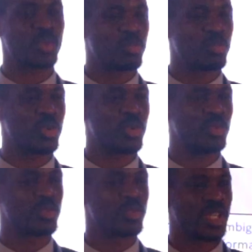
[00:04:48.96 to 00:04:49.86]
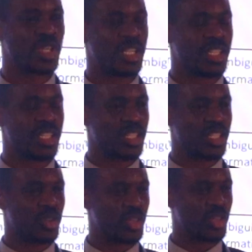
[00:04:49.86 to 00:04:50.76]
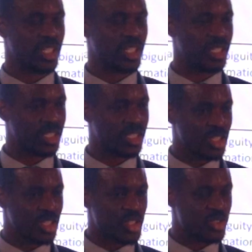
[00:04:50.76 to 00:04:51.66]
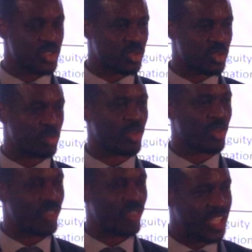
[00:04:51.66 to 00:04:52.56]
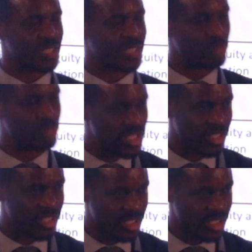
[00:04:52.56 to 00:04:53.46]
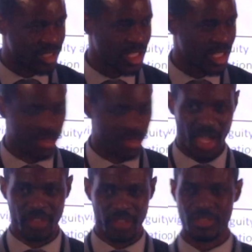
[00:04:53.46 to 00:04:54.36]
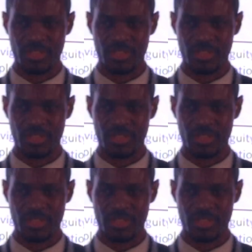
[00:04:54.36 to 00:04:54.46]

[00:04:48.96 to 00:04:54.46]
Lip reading: we move in order to provide that basic that you have.